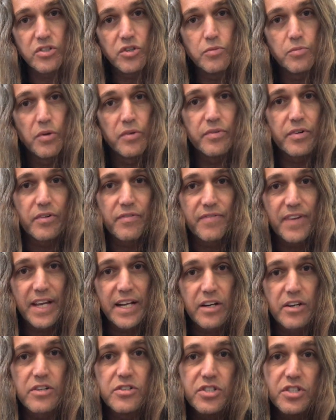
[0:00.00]
you move your
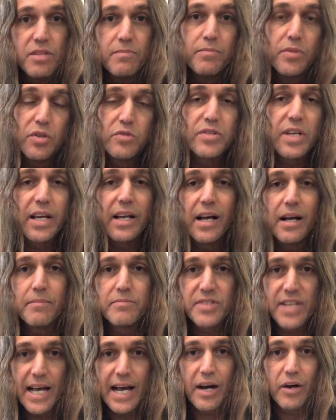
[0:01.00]
fingers, the music
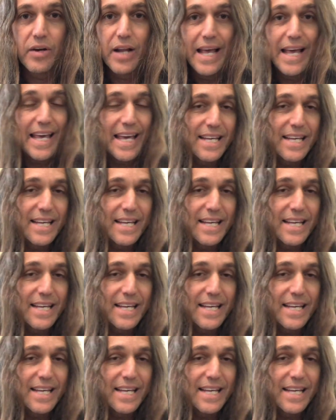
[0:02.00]
comes out.